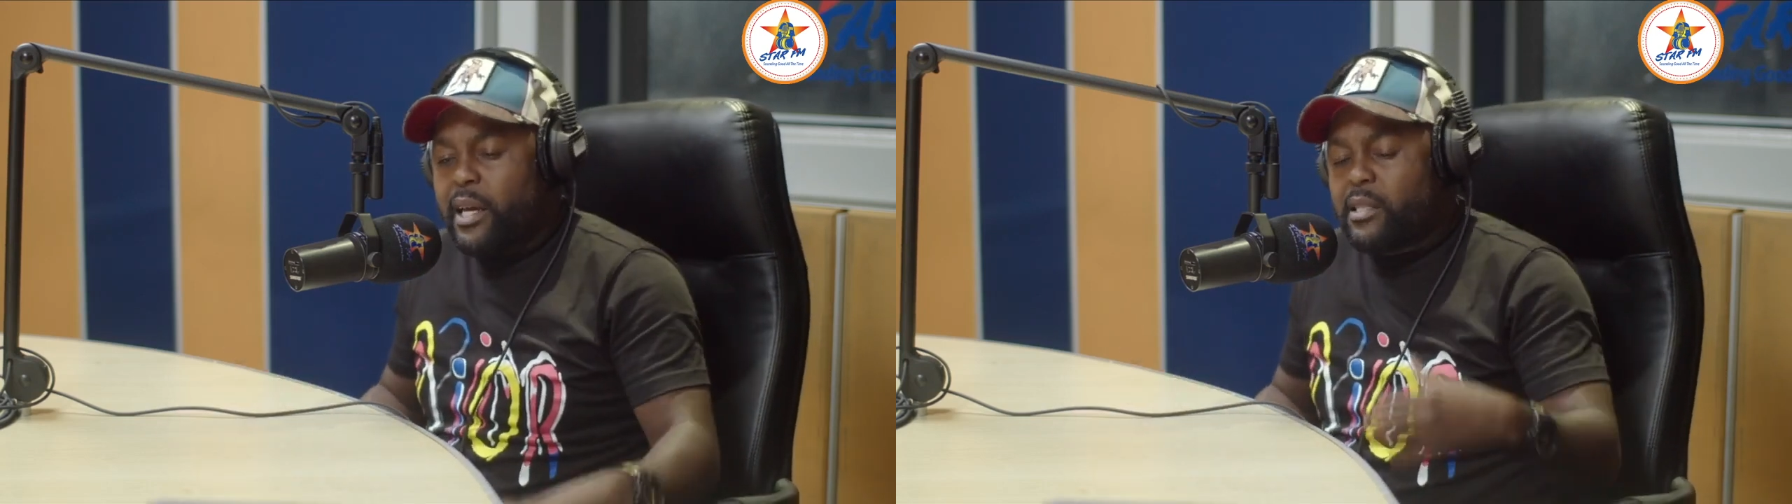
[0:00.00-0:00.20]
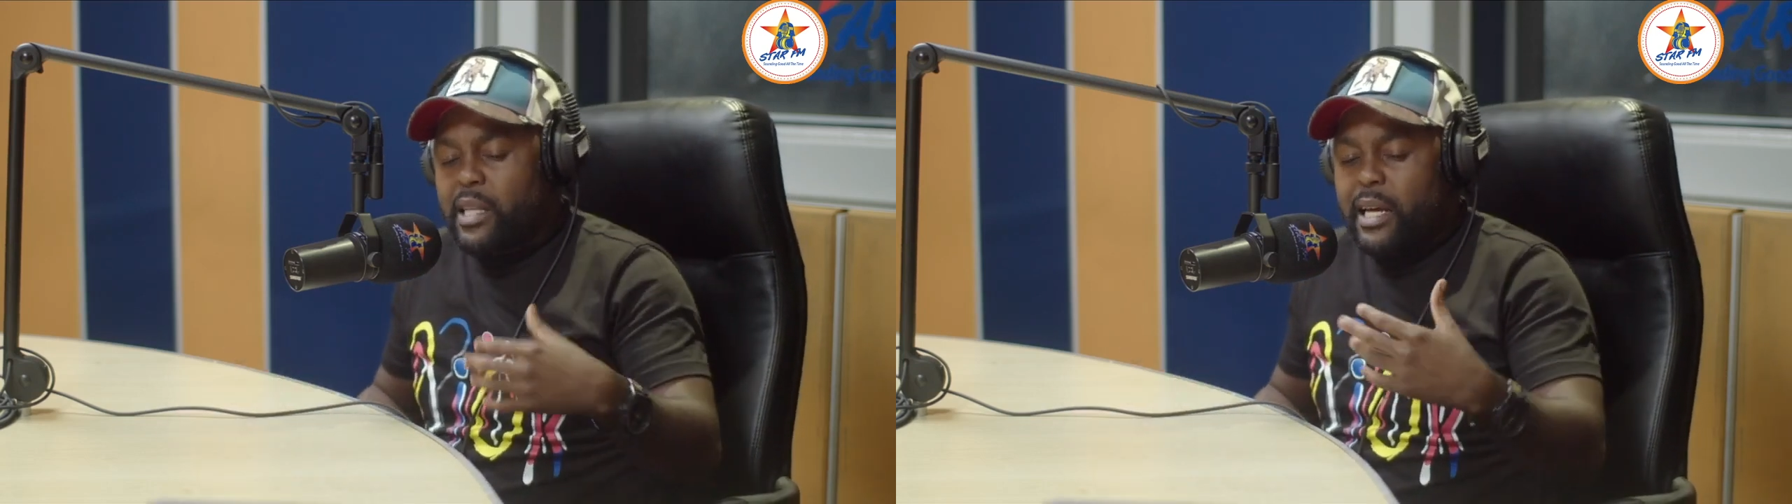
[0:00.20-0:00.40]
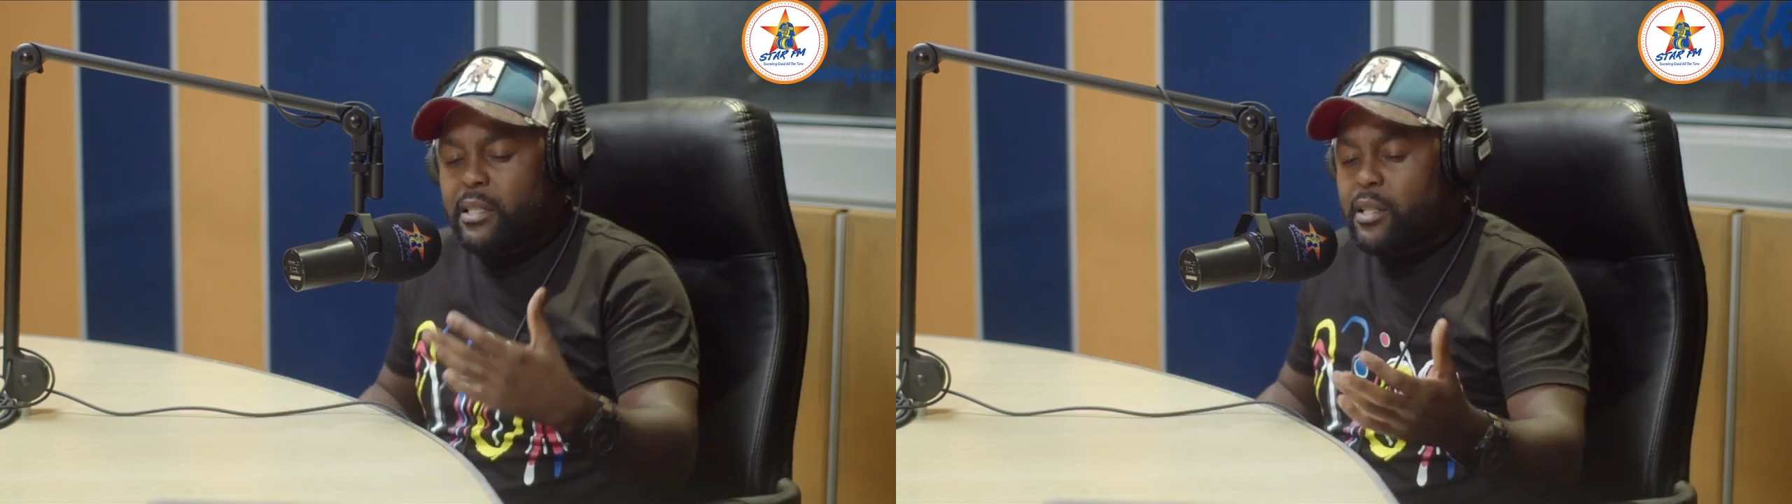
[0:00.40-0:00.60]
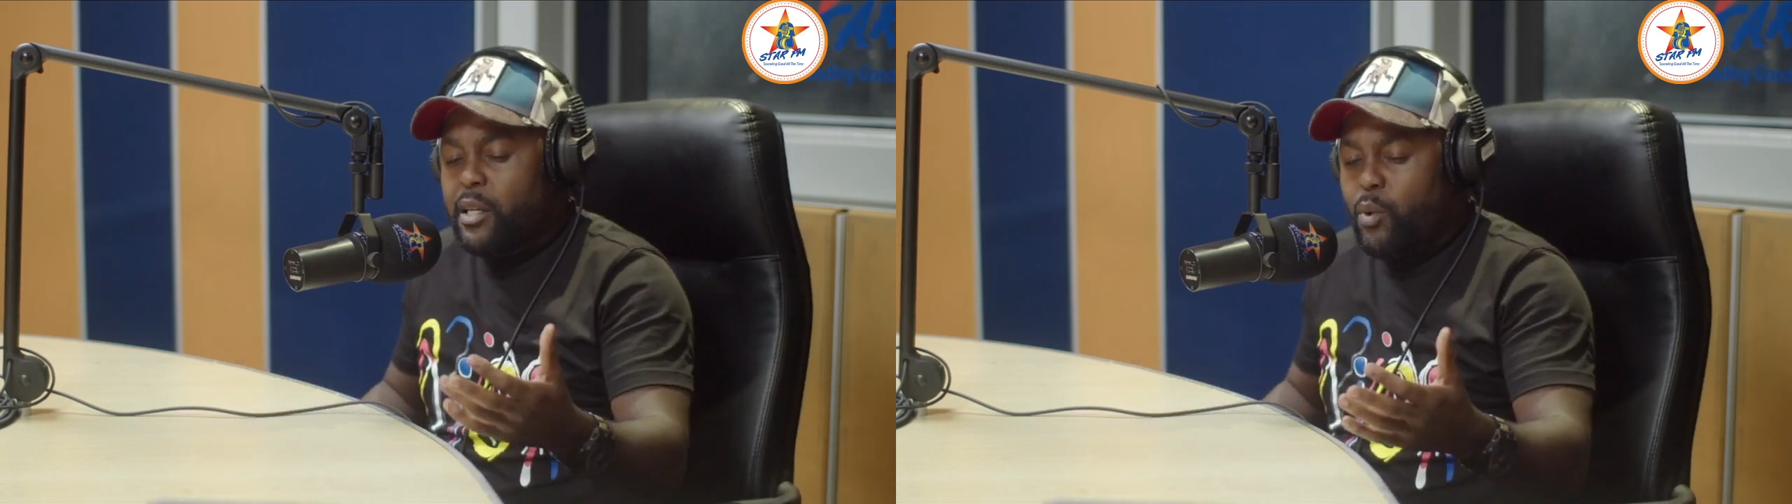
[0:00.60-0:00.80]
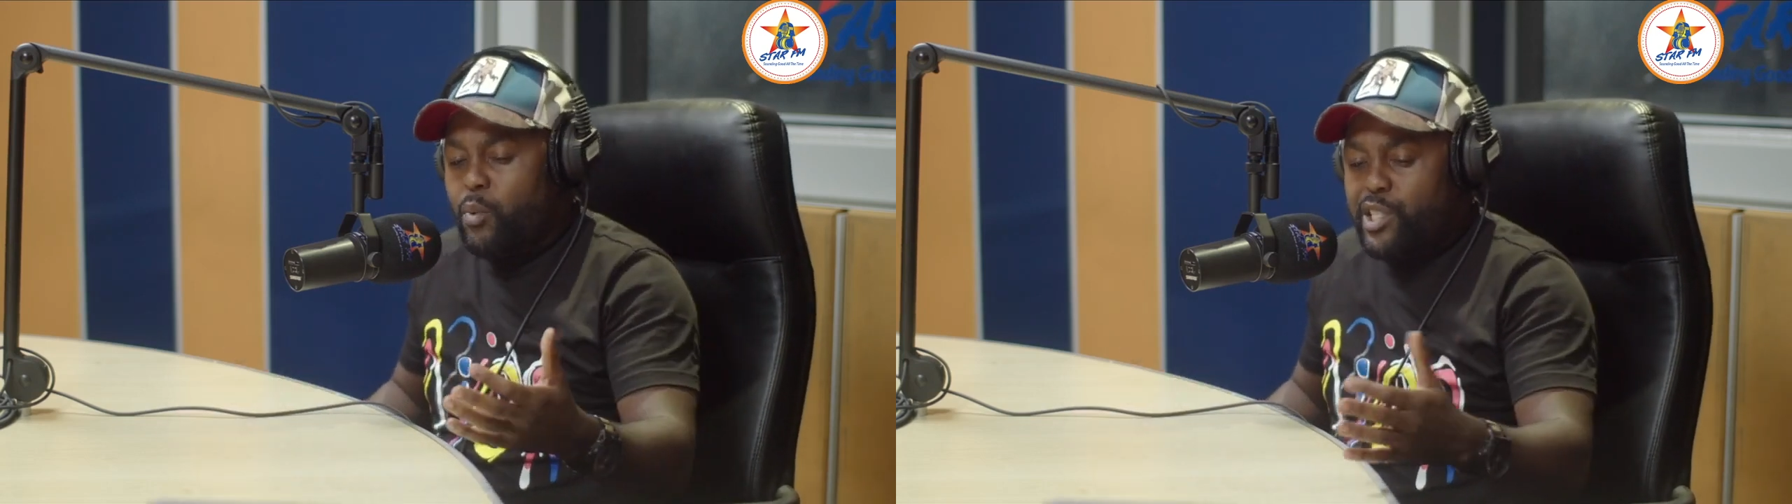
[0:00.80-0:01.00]
is that
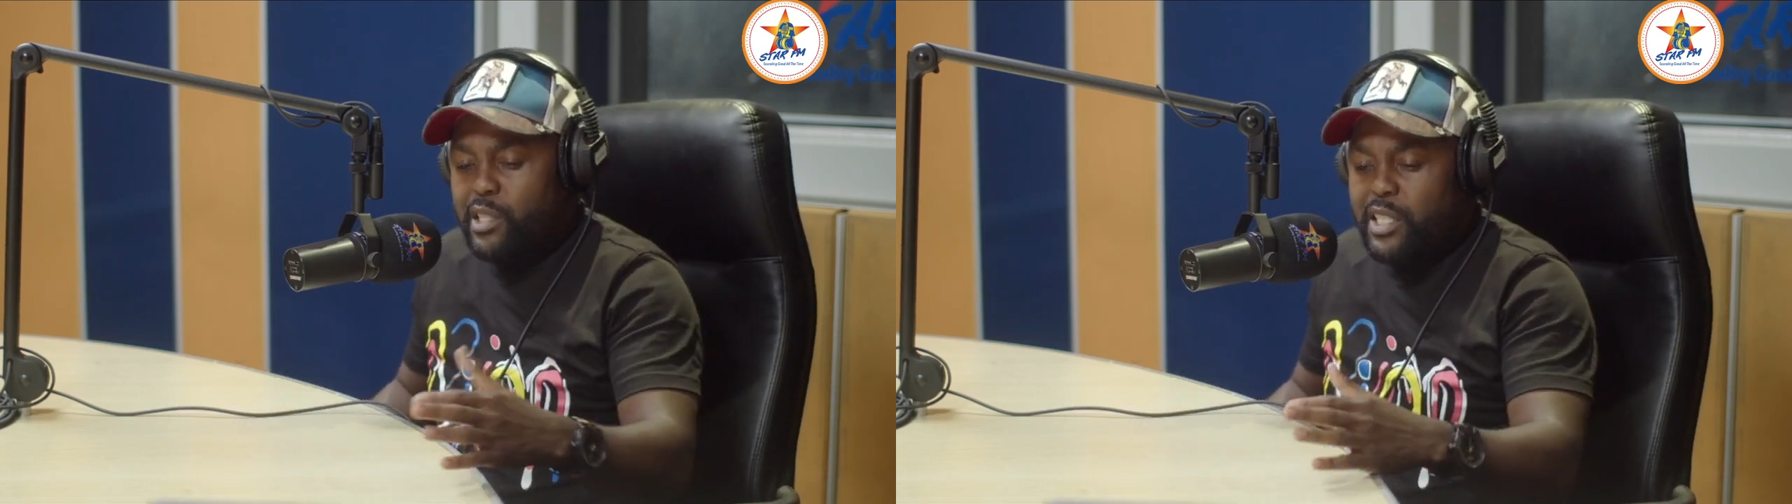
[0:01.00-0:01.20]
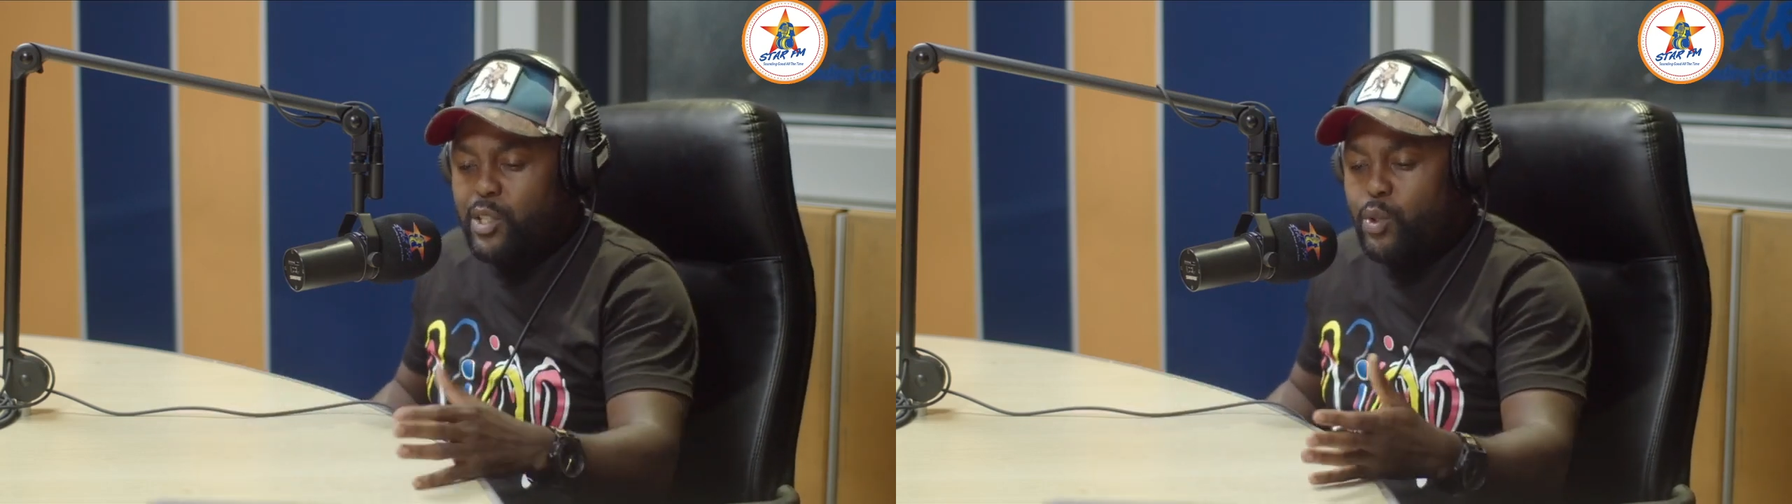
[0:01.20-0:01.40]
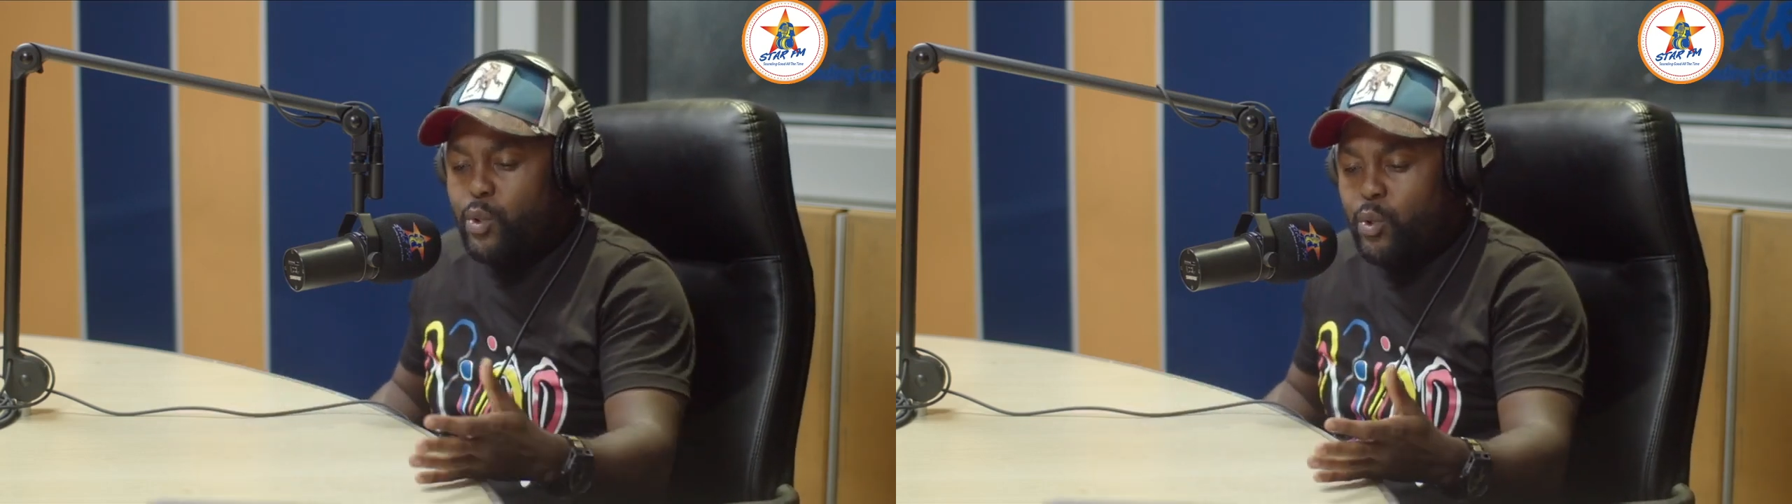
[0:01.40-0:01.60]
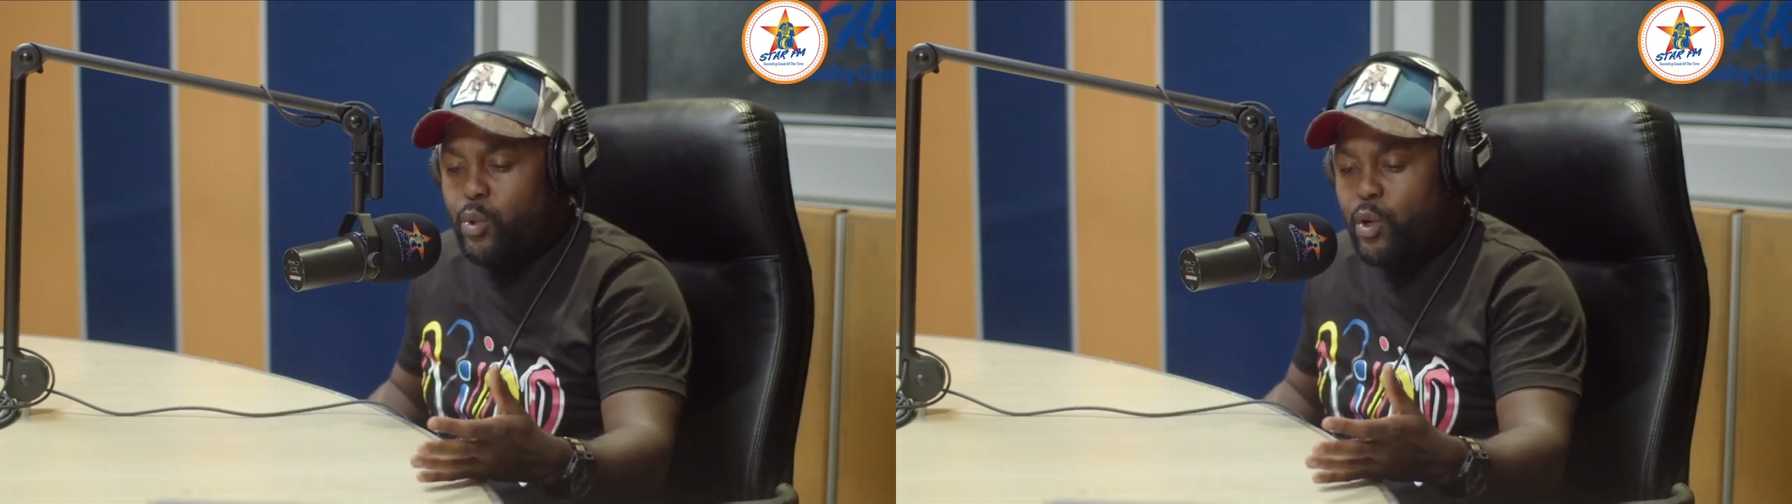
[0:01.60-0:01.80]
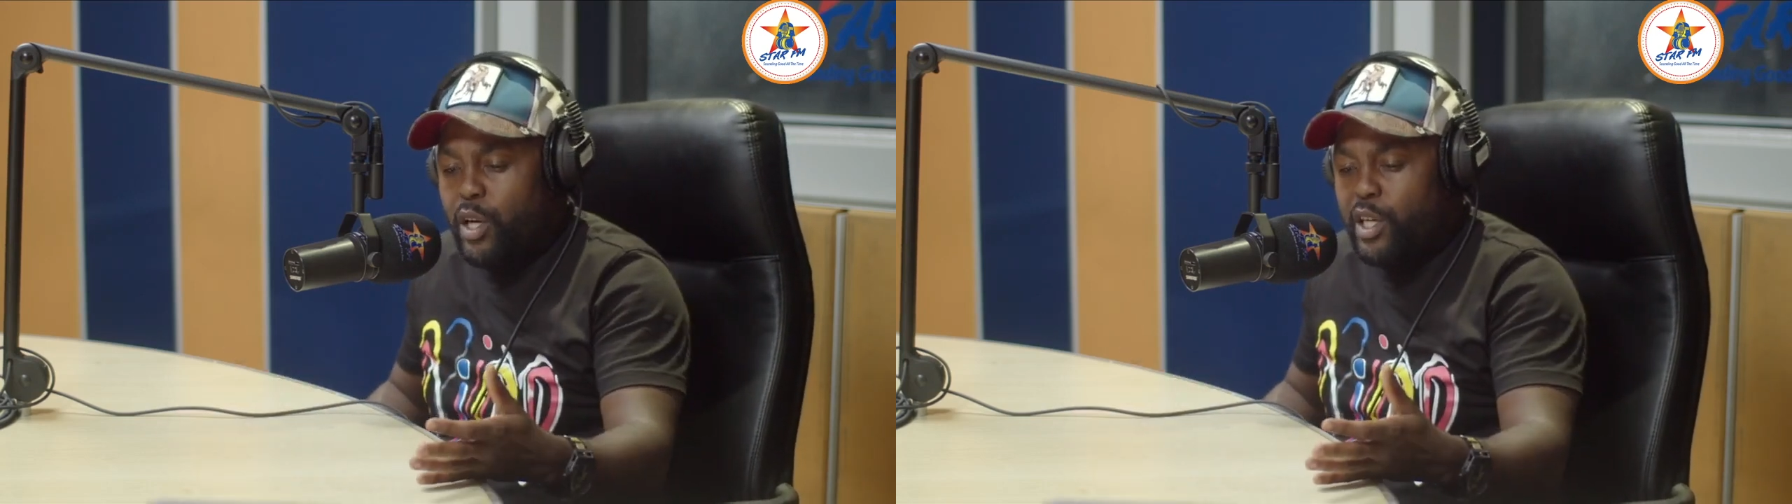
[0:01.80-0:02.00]
we just need to